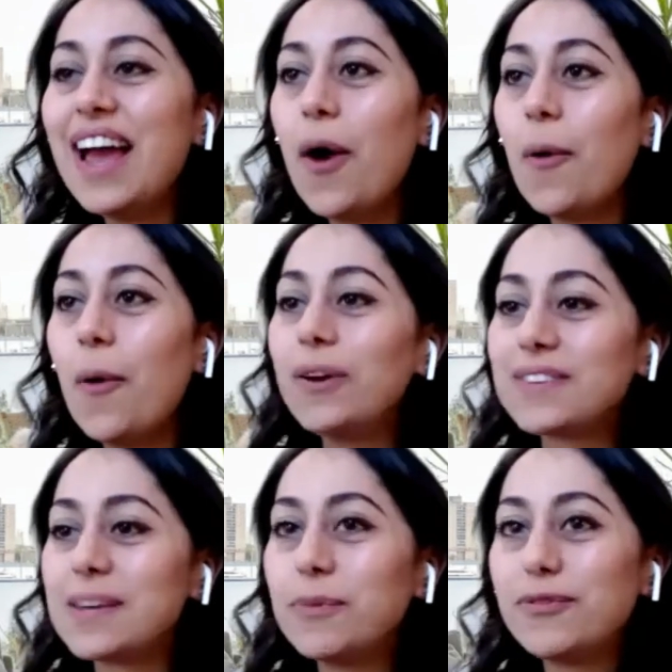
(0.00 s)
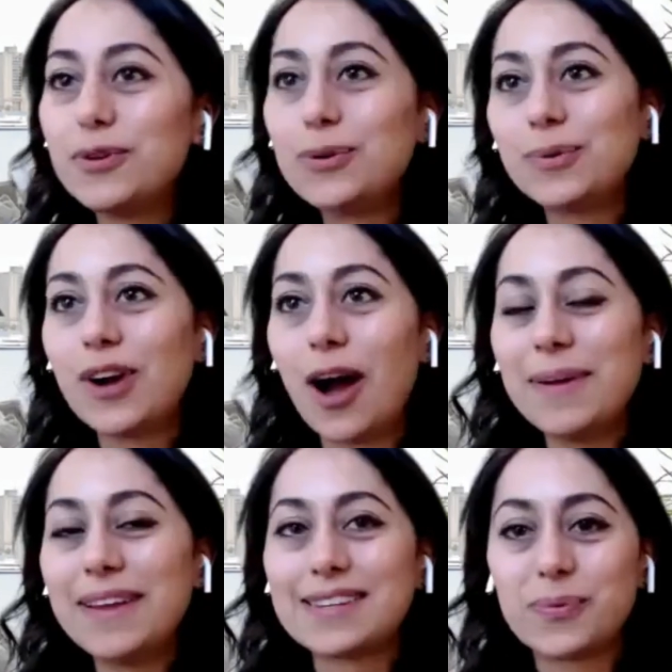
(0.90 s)
Why don't some of you
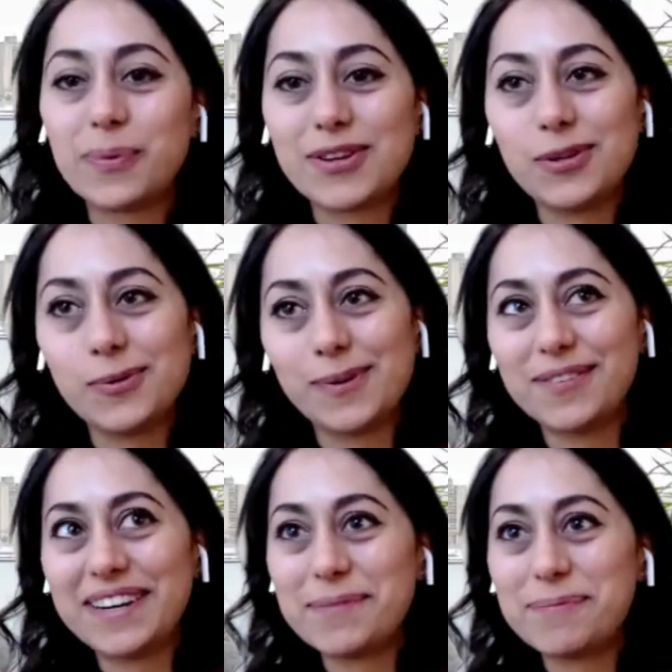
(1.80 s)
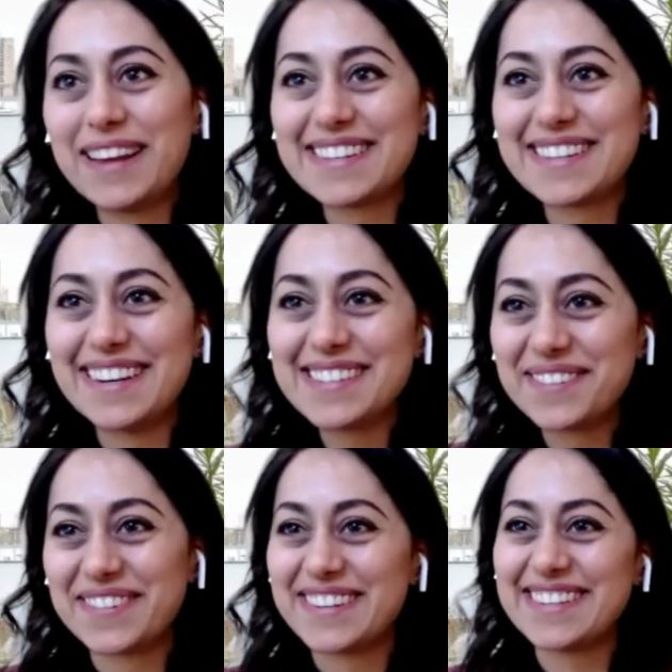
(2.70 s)
comment as to whether you already applied to the
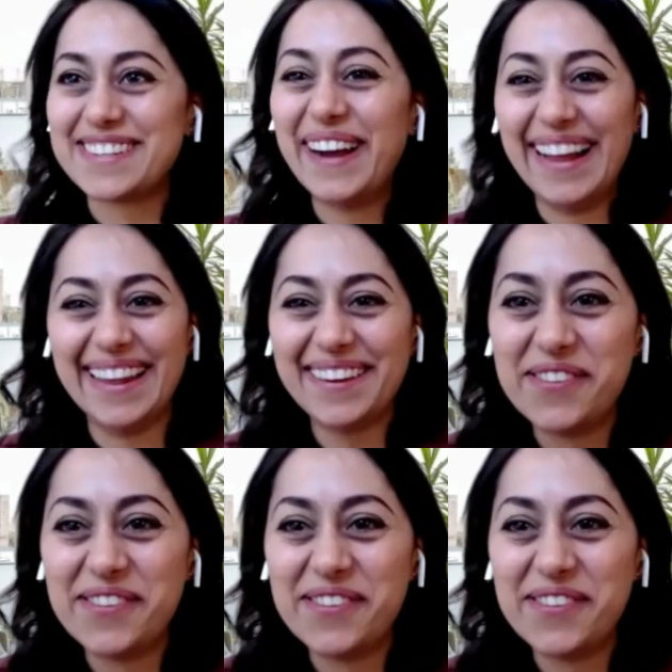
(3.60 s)
Hustleverse as well?